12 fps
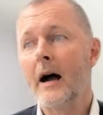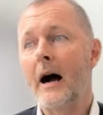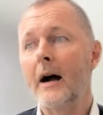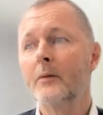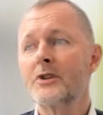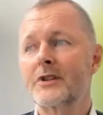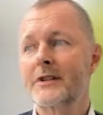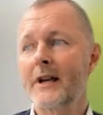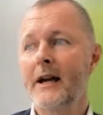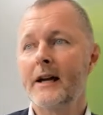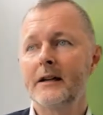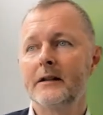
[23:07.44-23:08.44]
I would
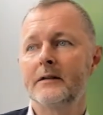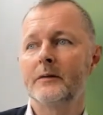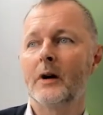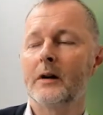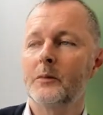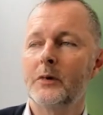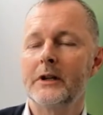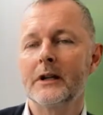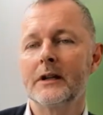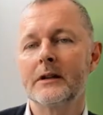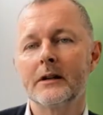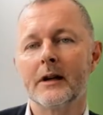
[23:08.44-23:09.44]
say it
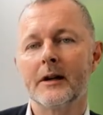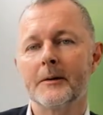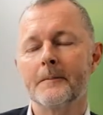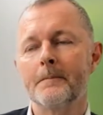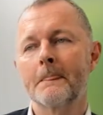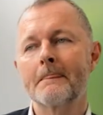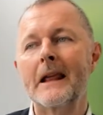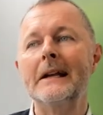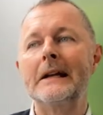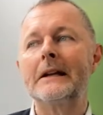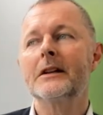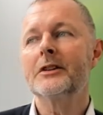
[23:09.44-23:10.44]

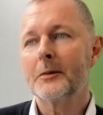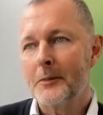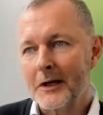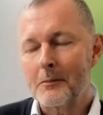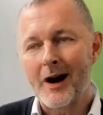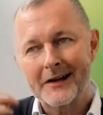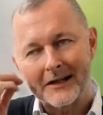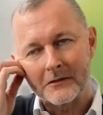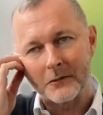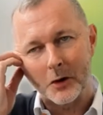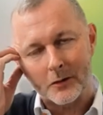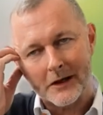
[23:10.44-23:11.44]
is a big market,
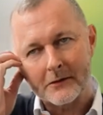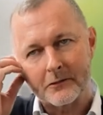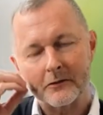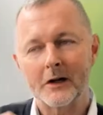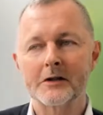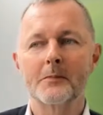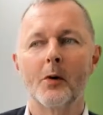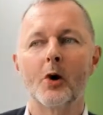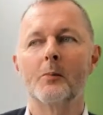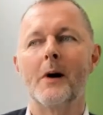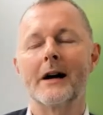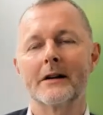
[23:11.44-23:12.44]
and we only have a very
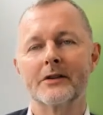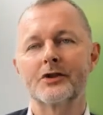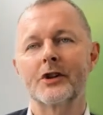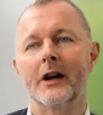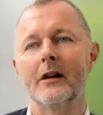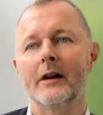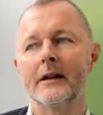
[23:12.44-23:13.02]
small market share.